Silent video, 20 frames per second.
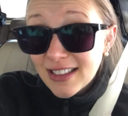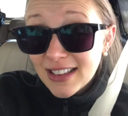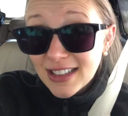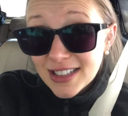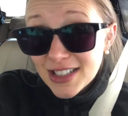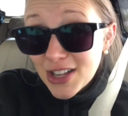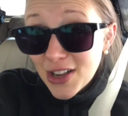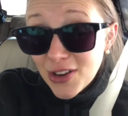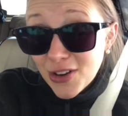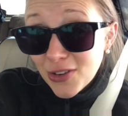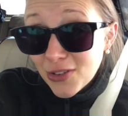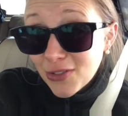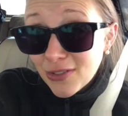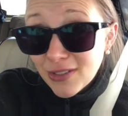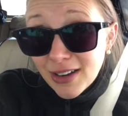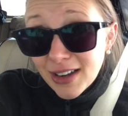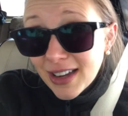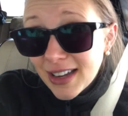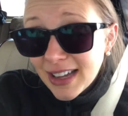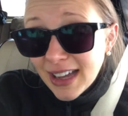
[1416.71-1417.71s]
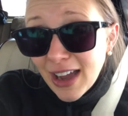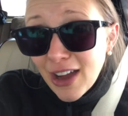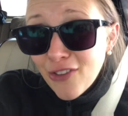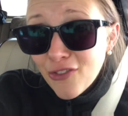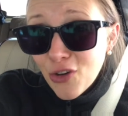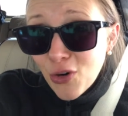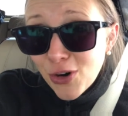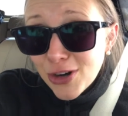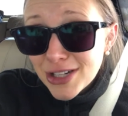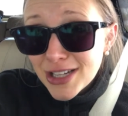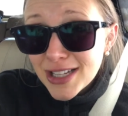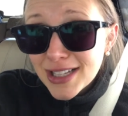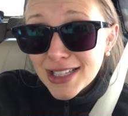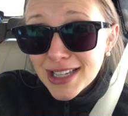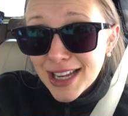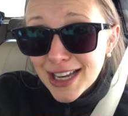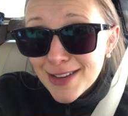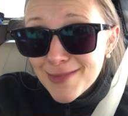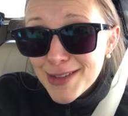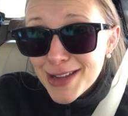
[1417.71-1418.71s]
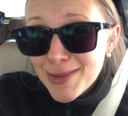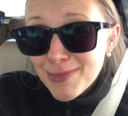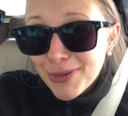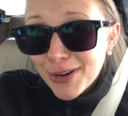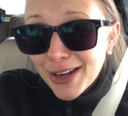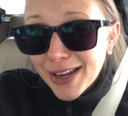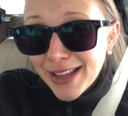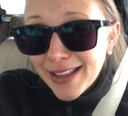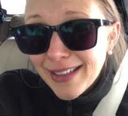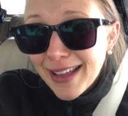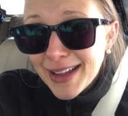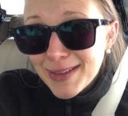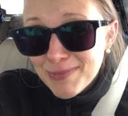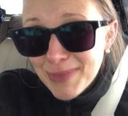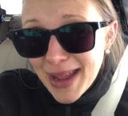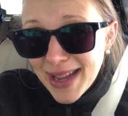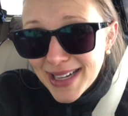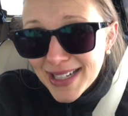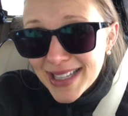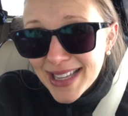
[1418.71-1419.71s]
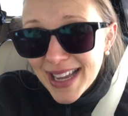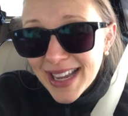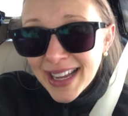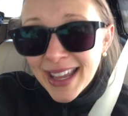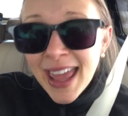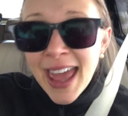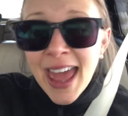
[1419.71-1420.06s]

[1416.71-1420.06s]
so of course it's going to be pretty like basic.